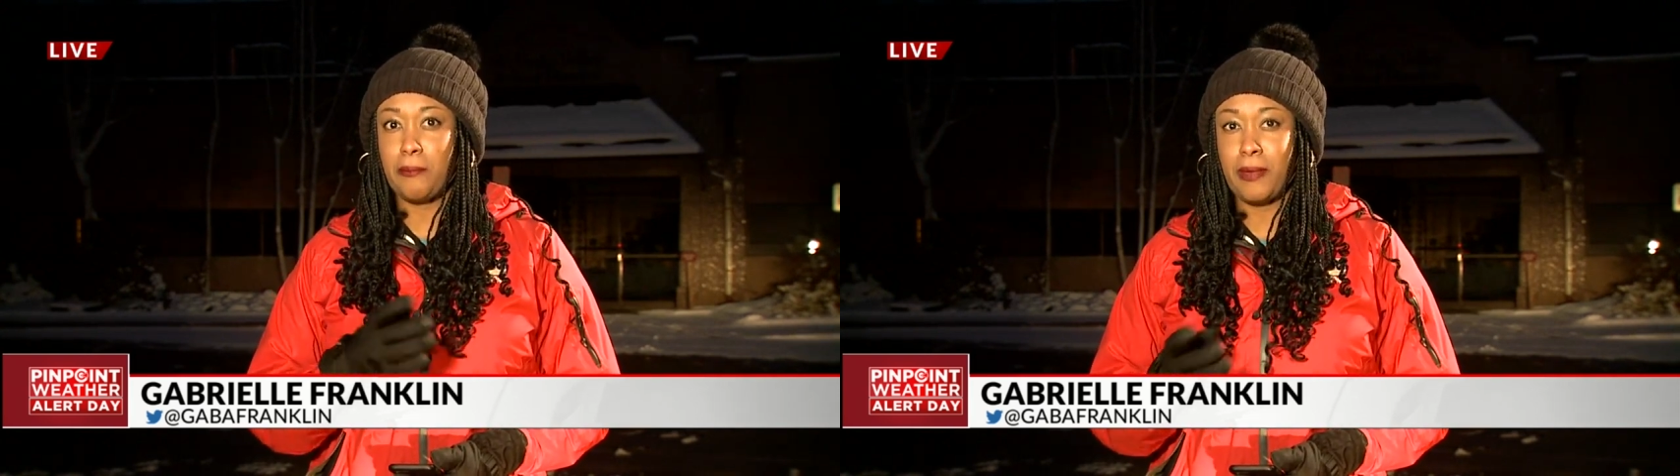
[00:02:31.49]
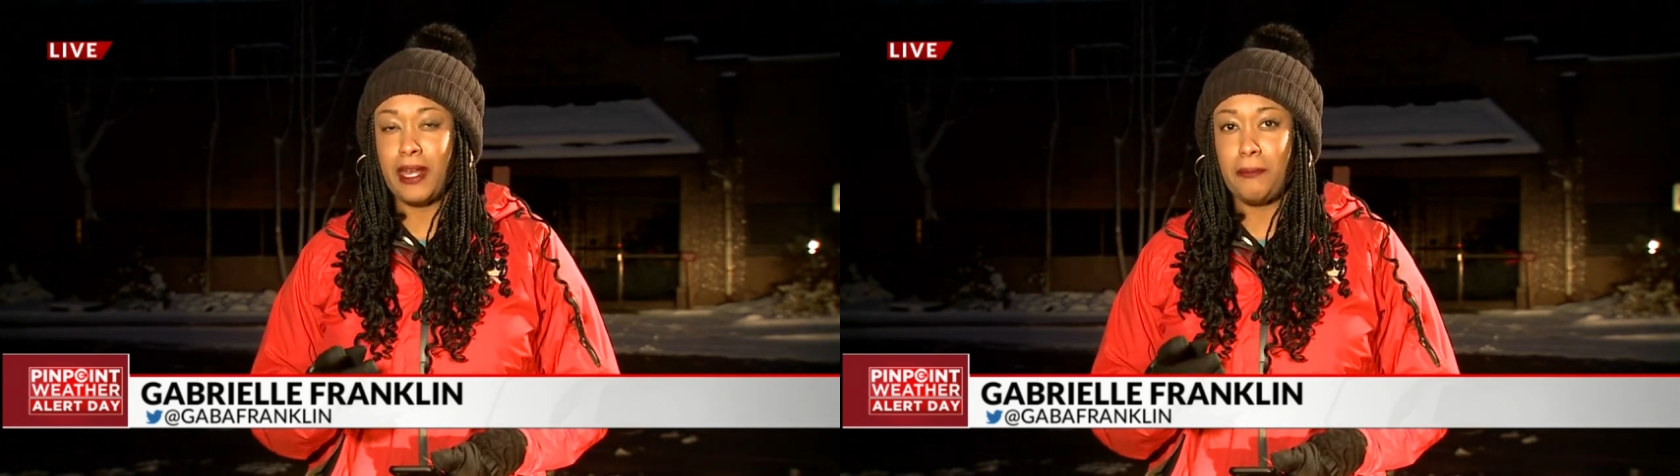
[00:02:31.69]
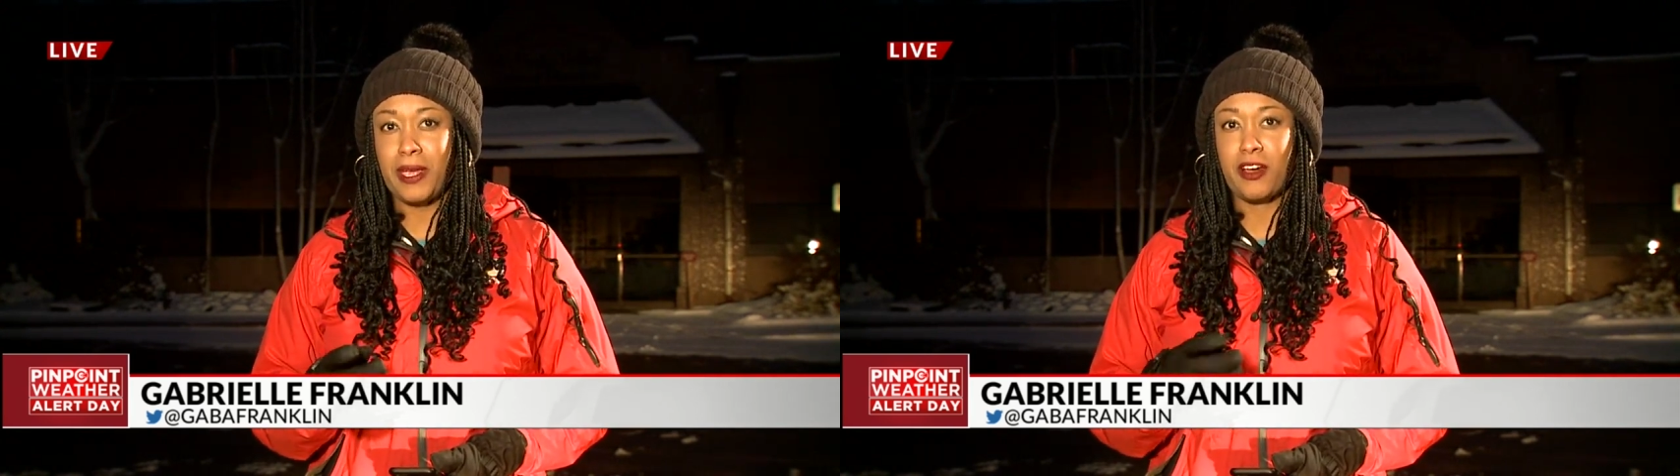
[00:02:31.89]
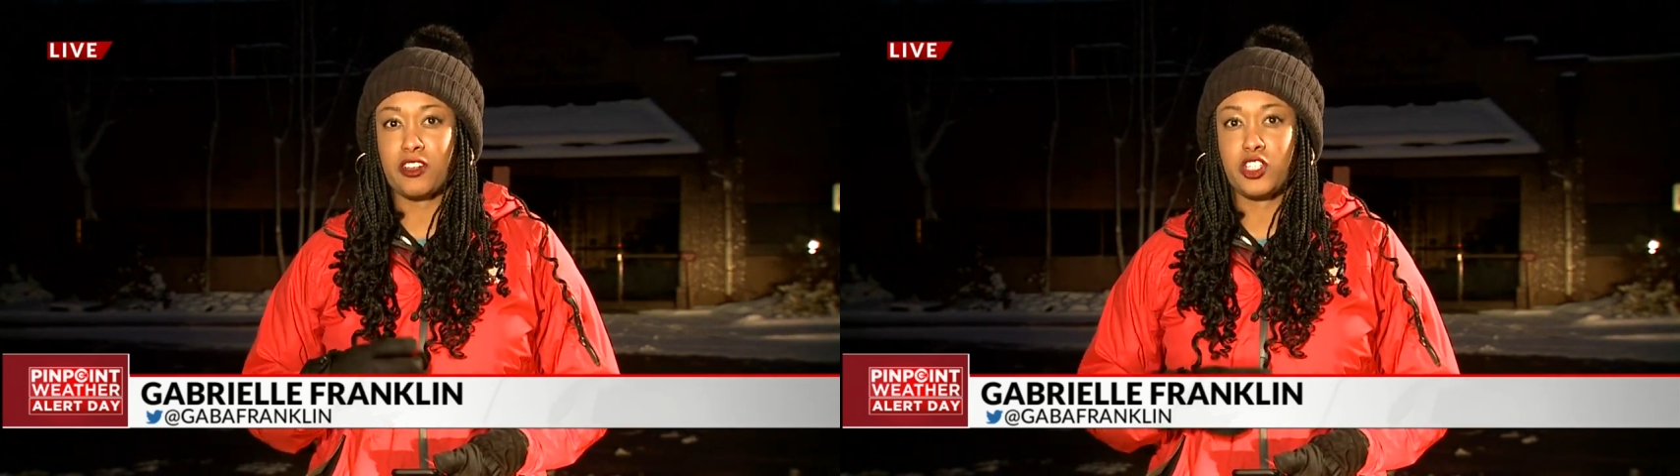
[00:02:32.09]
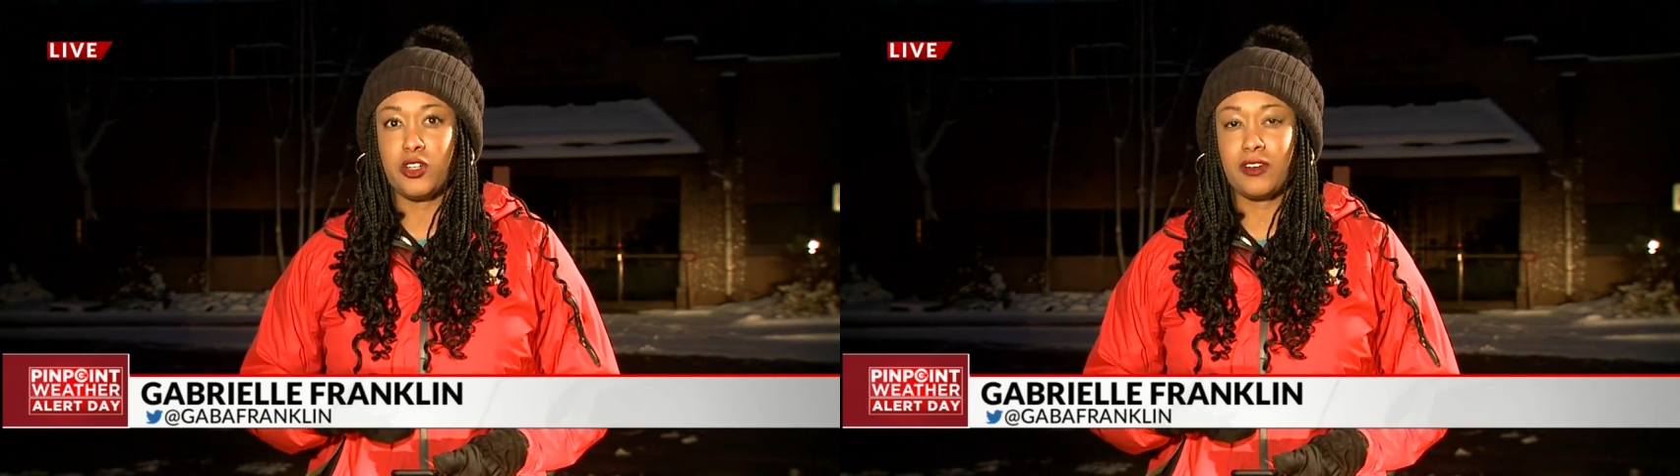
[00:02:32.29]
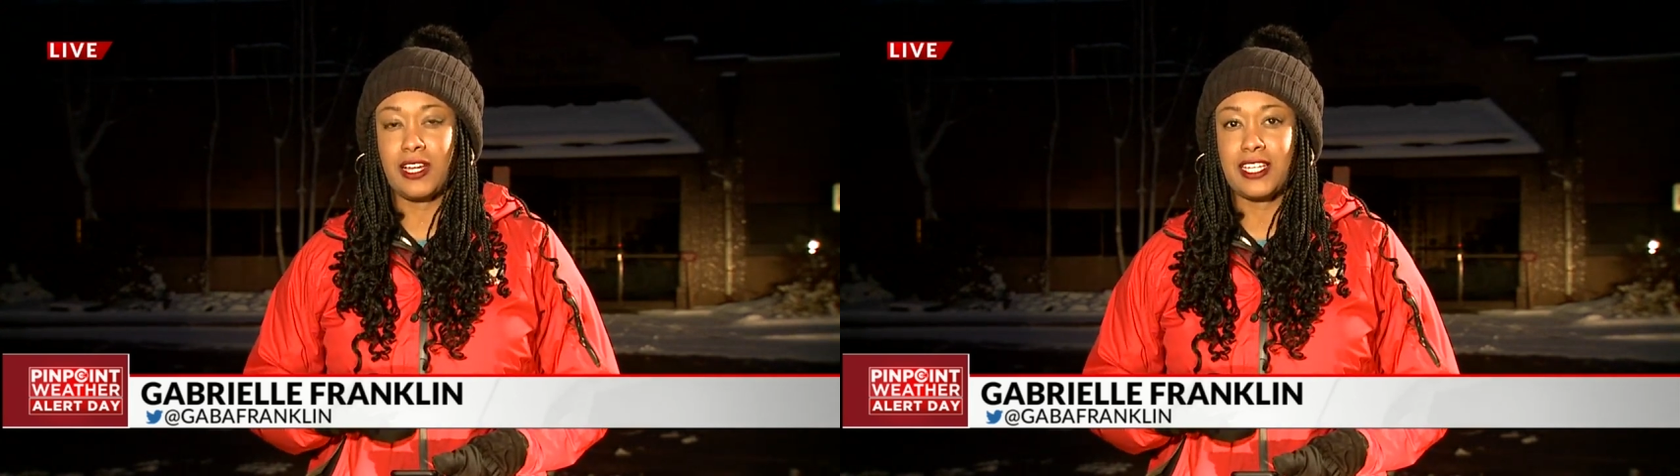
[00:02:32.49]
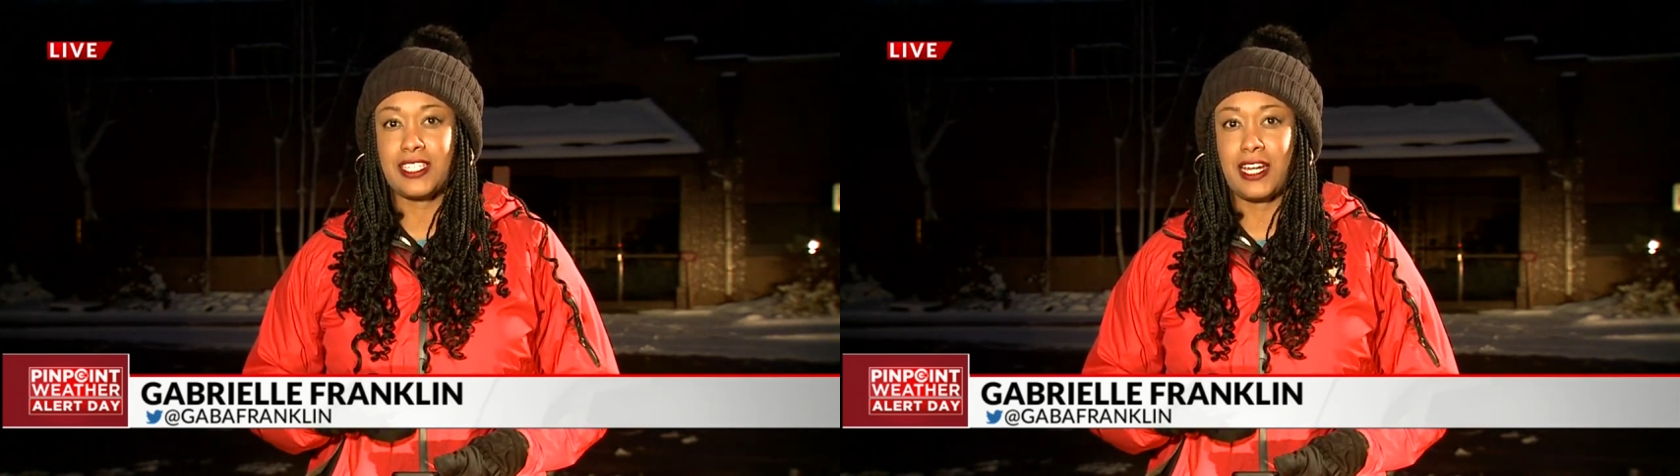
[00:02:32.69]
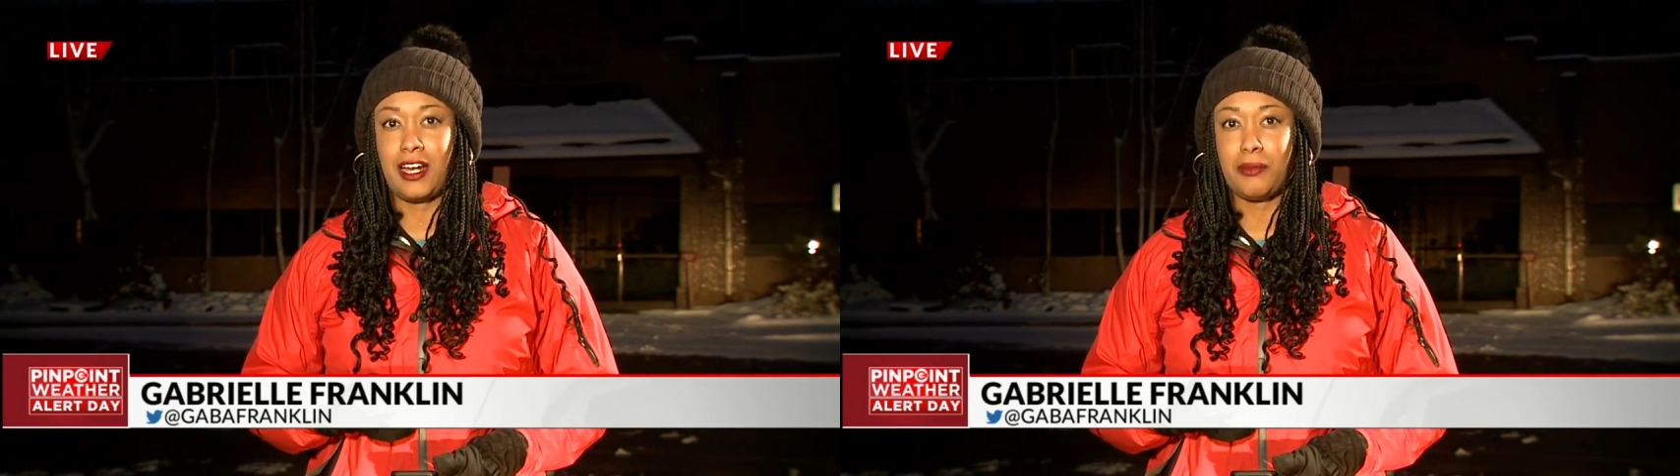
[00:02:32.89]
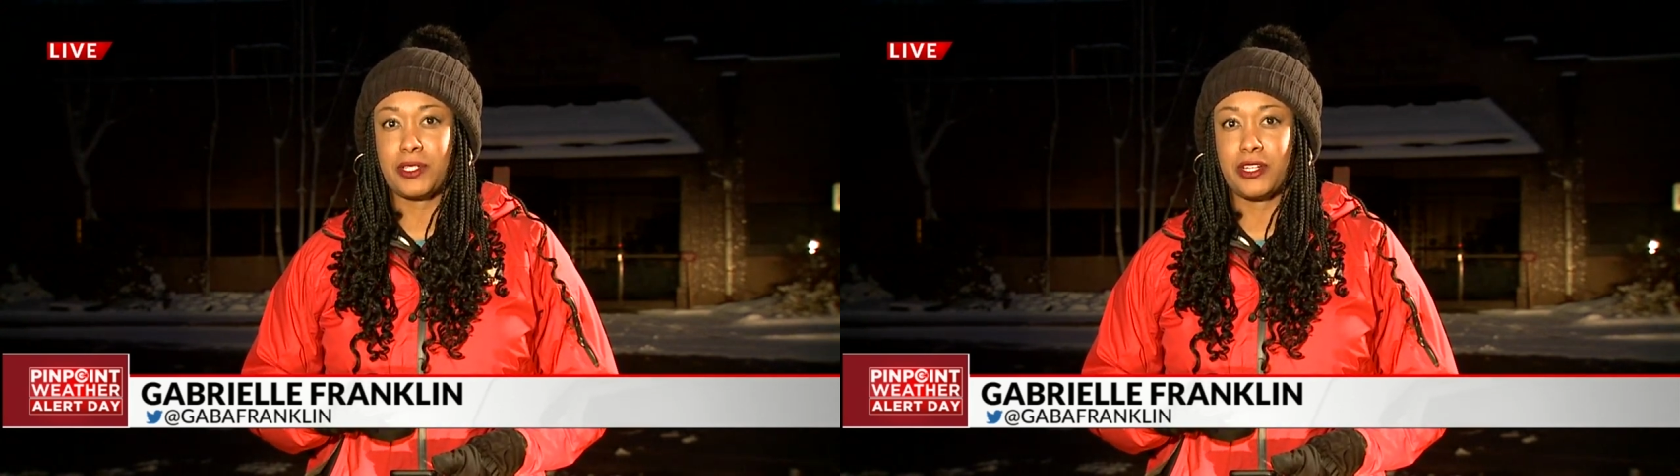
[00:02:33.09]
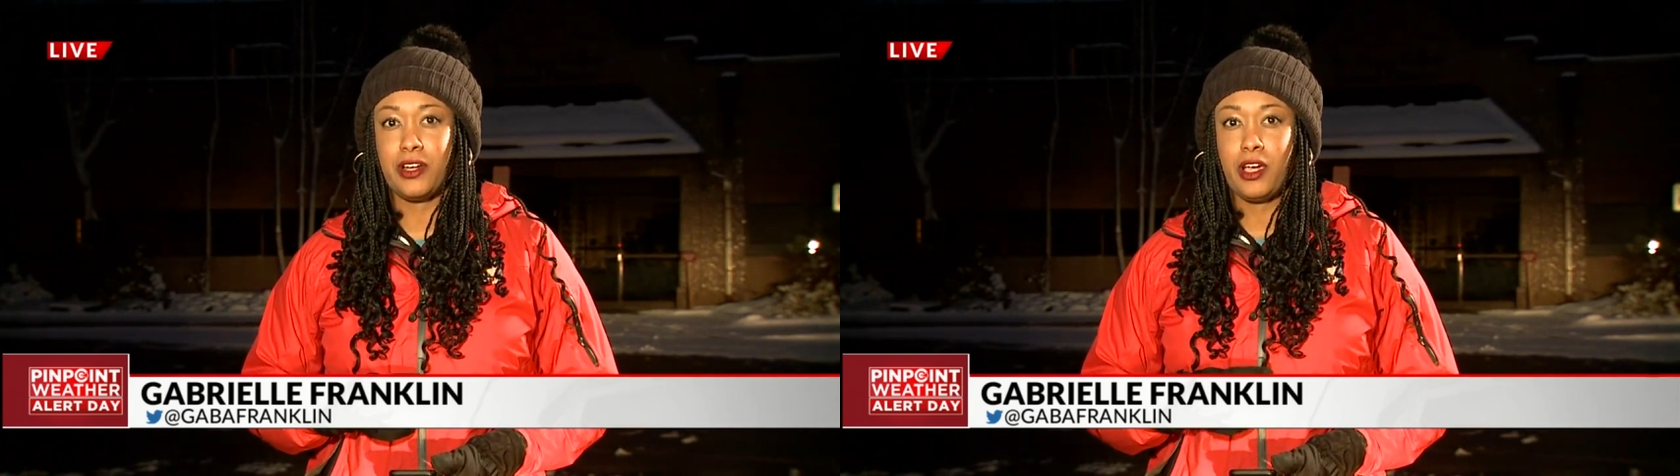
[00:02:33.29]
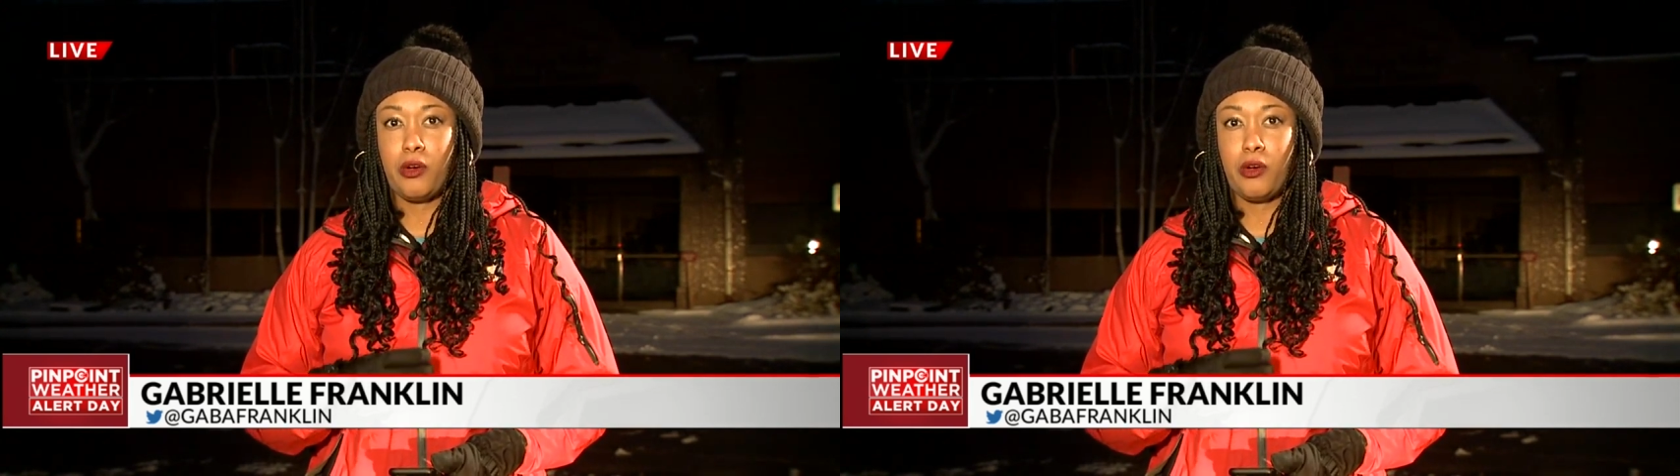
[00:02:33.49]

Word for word: many parents utilize that option